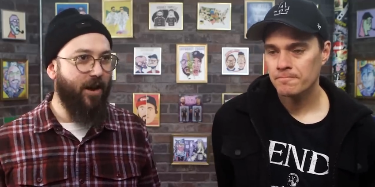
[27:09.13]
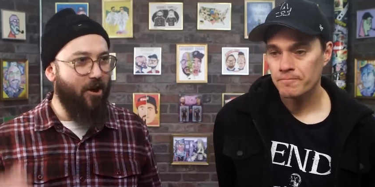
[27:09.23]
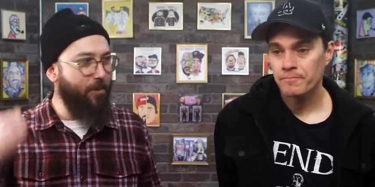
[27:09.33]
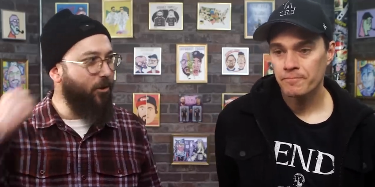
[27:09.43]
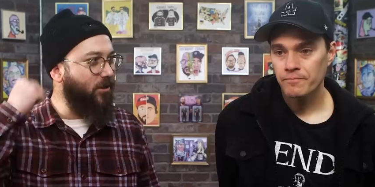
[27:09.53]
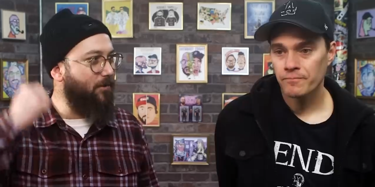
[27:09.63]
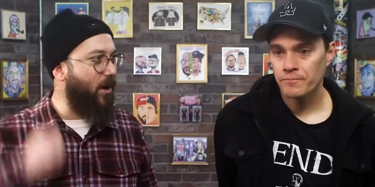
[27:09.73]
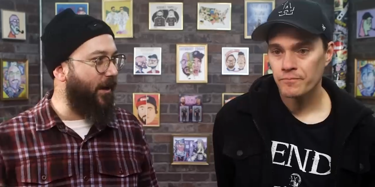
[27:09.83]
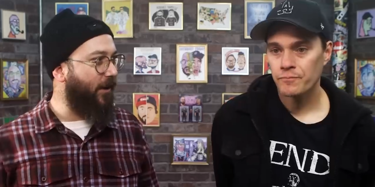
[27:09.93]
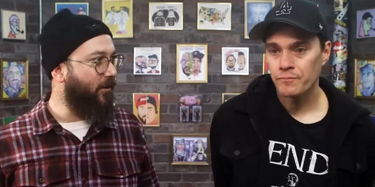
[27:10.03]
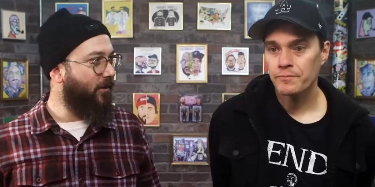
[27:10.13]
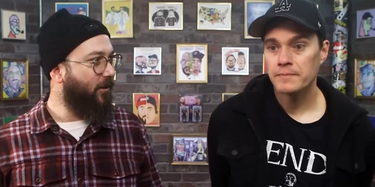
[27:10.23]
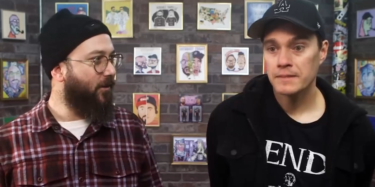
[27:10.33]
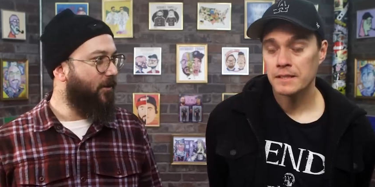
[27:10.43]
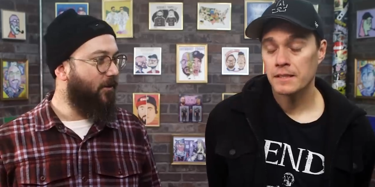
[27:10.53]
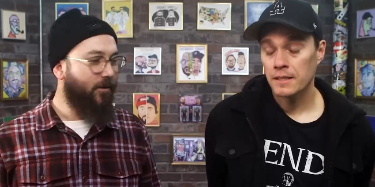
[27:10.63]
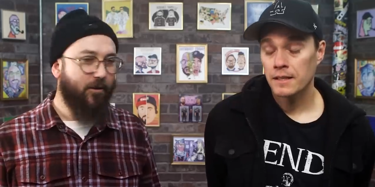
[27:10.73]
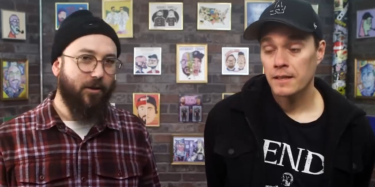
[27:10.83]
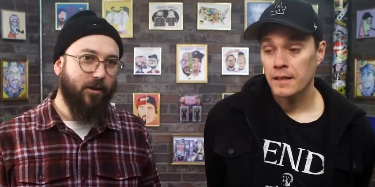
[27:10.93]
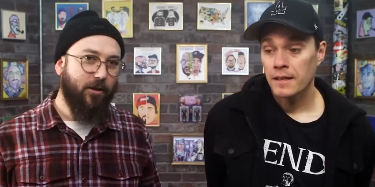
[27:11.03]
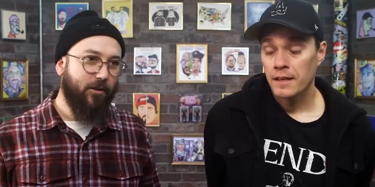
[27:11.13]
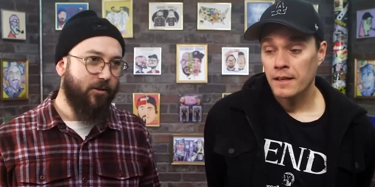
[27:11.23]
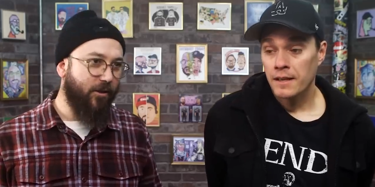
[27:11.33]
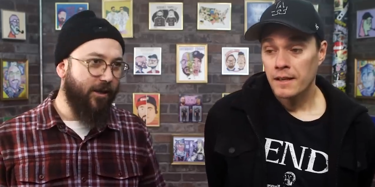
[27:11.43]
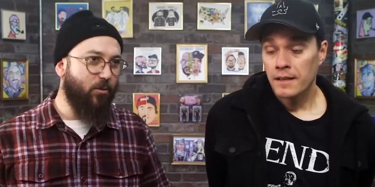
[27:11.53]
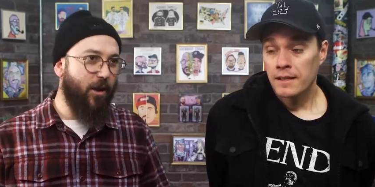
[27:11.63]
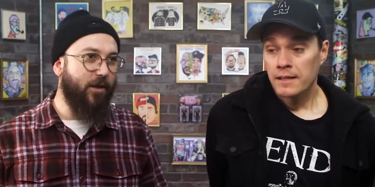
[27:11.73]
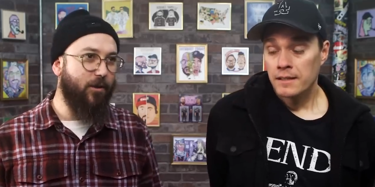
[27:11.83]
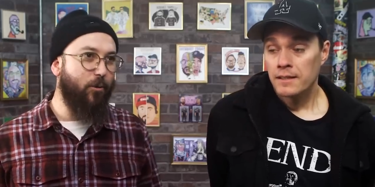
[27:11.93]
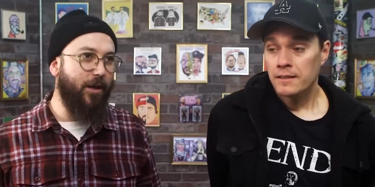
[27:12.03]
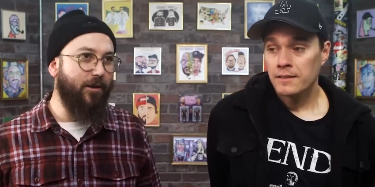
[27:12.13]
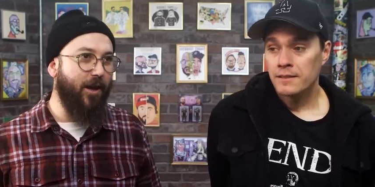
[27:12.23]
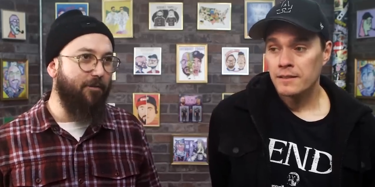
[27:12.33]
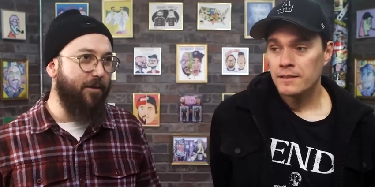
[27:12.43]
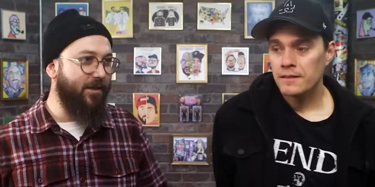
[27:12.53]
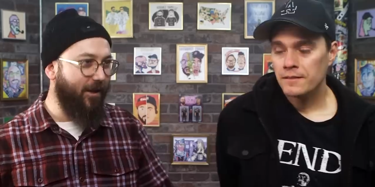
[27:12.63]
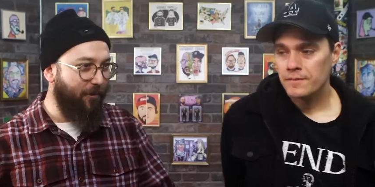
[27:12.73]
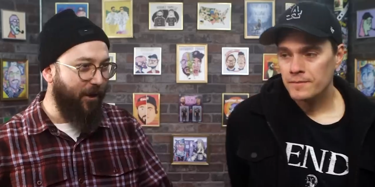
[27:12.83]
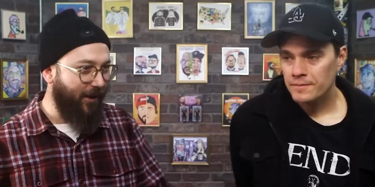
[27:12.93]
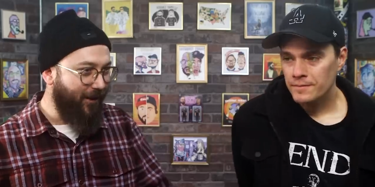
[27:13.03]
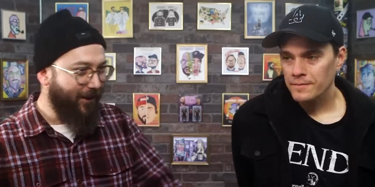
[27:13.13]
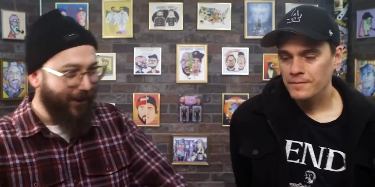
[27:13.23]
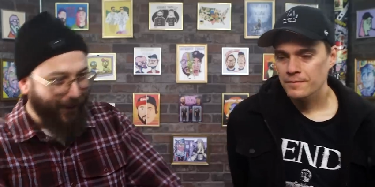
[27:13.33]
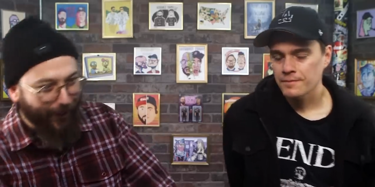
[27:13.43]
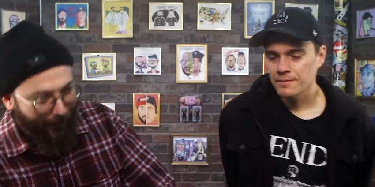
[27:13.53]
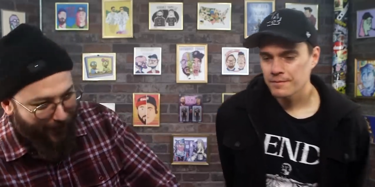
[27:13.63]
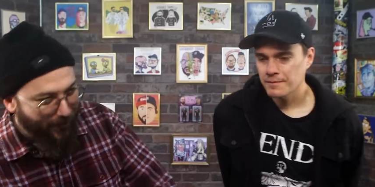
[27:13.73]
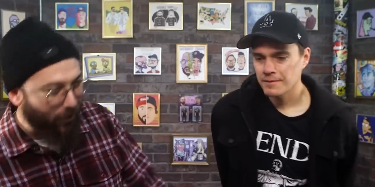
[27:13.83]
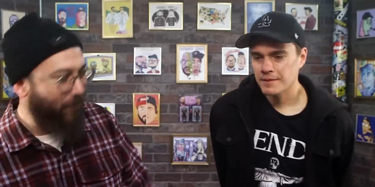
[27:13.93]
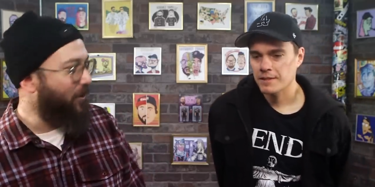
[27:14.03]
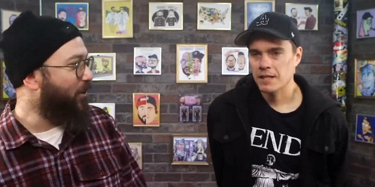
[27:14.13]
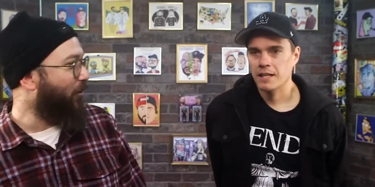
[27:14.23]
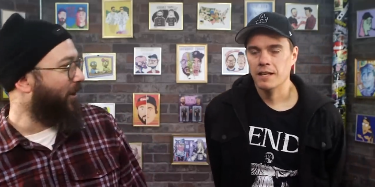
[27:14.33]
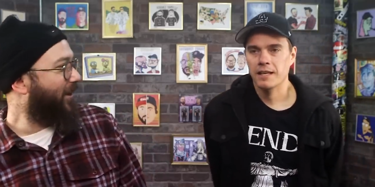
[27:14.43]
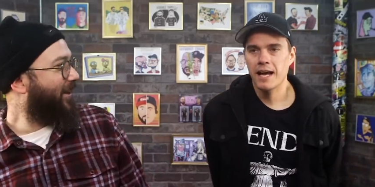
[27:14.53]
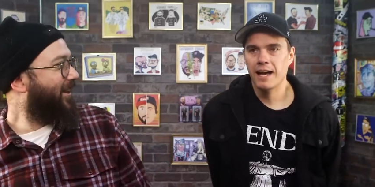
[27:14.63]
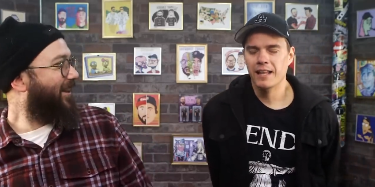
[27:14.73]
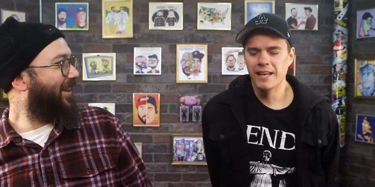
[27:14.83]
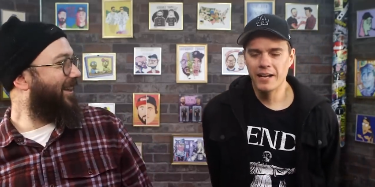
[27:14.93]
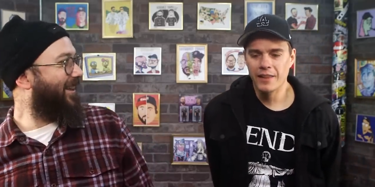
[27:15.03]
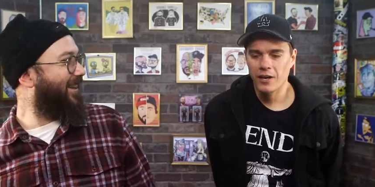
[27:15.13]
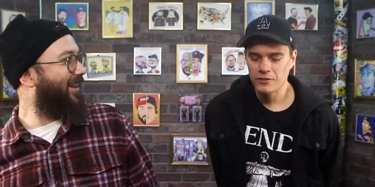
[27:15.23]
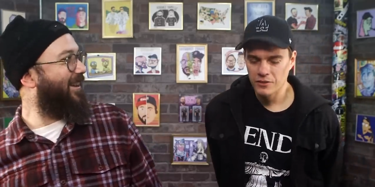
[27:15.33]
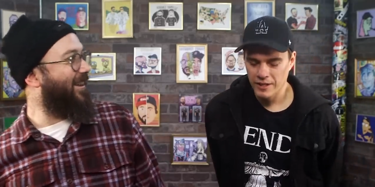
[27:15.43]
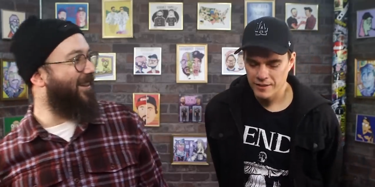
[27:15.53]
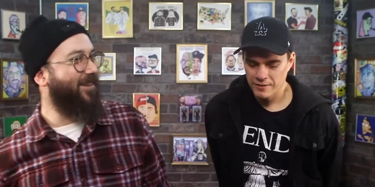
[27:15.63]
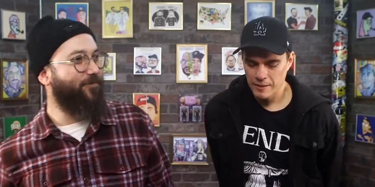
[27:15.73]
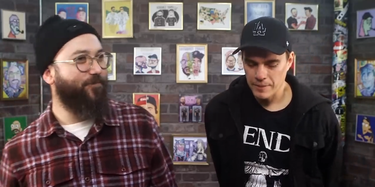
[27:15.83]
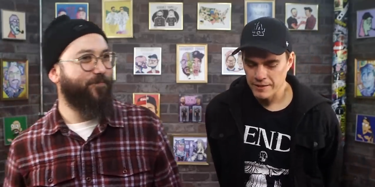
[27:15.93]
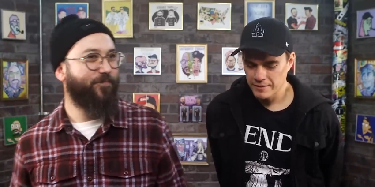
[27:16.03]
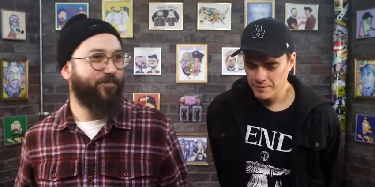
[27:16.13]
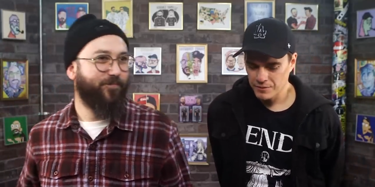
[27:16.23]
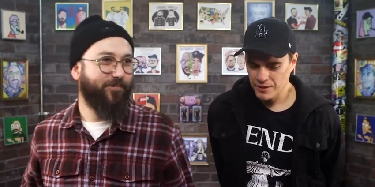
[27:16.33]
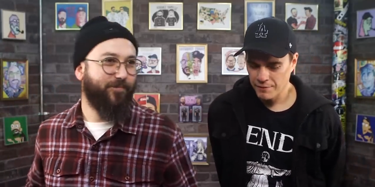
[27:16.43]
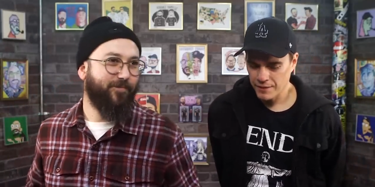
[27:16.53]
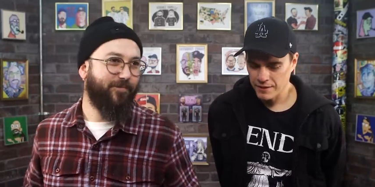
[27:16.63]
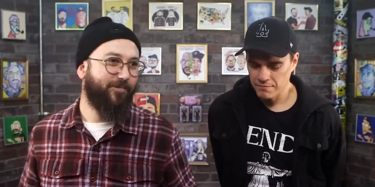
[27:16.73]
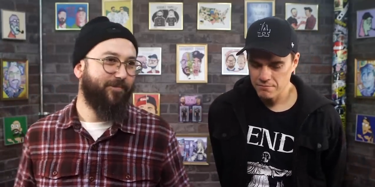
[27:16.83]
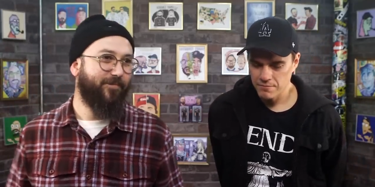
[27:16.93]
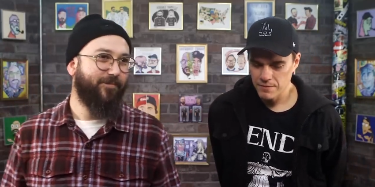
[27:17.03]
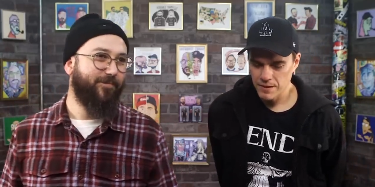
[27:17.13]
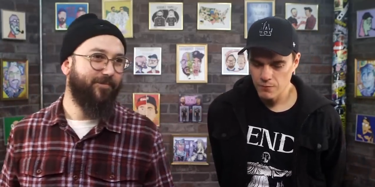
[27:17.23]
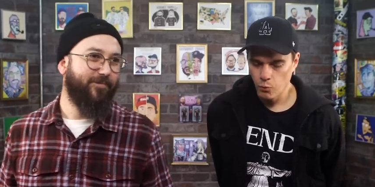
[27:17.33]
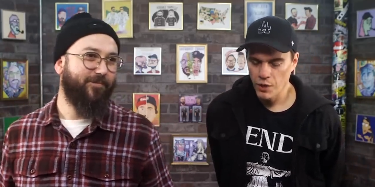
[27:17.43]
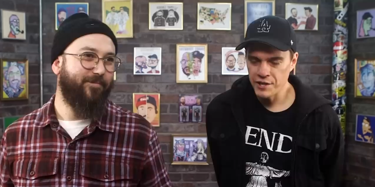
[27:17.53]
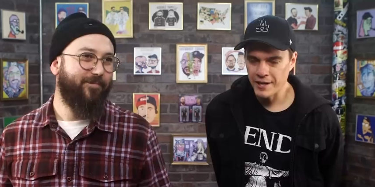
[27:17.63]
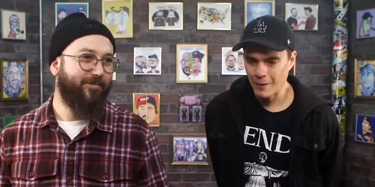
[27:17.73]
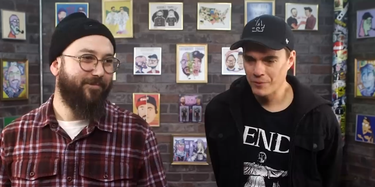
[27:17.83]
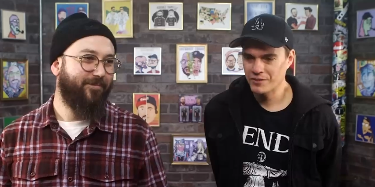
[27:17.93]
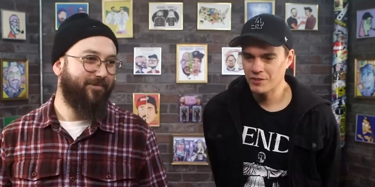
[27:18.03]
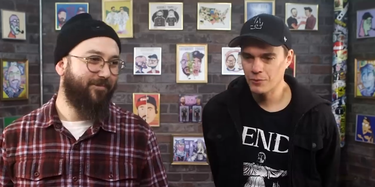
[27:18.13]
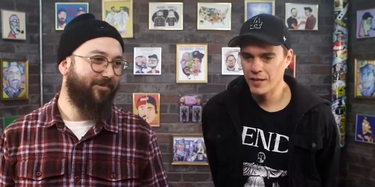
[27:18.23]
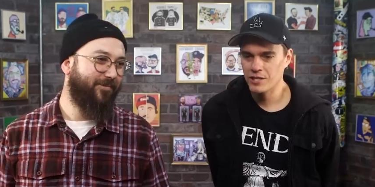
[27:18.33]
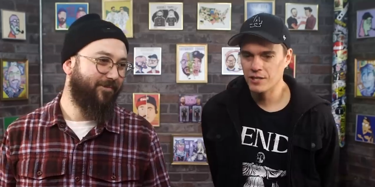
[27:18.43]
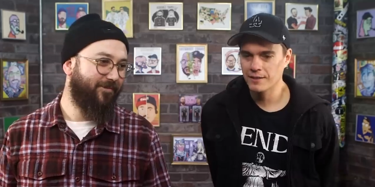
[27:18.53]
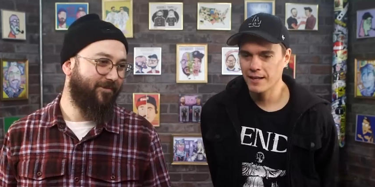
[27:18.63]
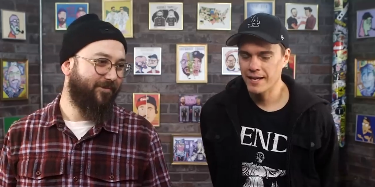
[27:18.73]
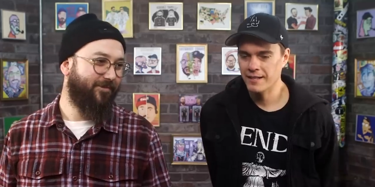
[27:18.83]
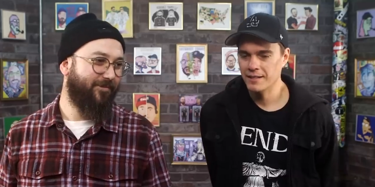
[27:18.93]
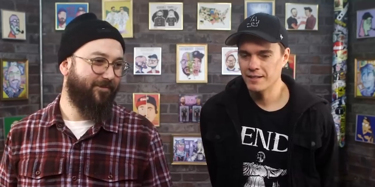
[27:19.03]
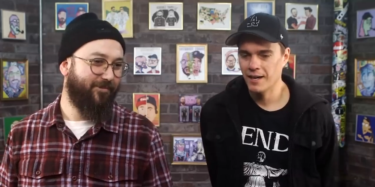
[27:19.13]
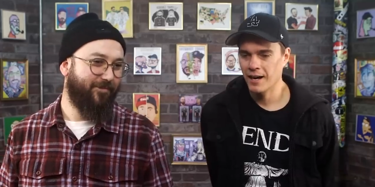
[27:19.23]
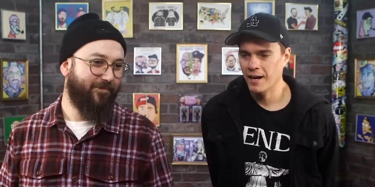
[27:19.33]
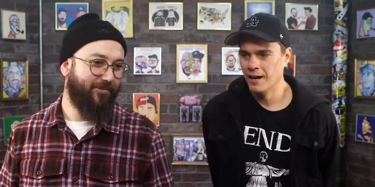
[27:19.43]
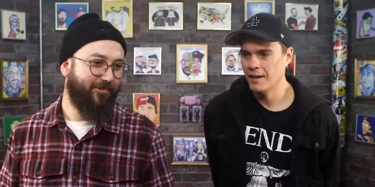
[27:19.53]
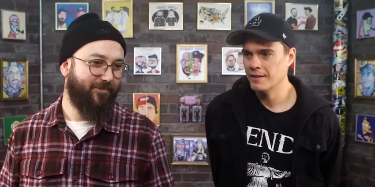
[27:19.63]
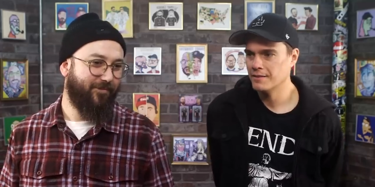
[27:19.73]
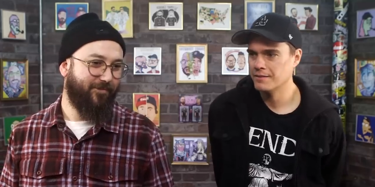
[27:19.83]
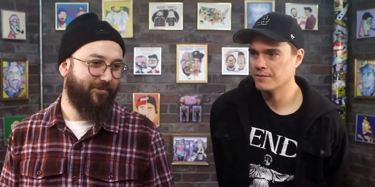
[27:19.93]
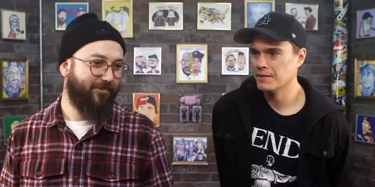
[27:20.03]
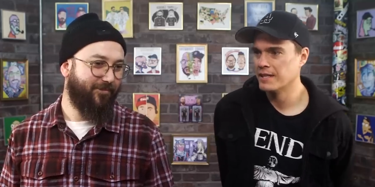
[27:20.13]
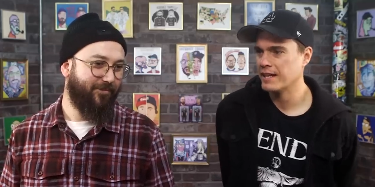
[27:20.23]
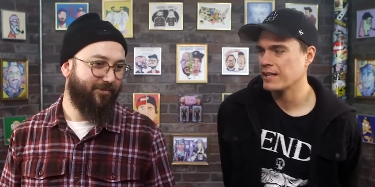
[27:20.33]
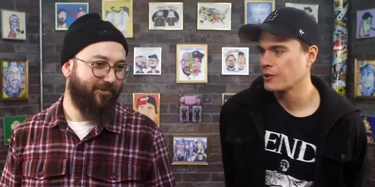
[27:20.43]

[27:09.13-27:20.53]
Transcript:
Speaker 1: Now I'm losing money. So that's why you need the government to come in and tell them to do it. Yeah, I
Speaker 2: like how they also like slip in some stuff that wouldn't help the situation, like uh, getting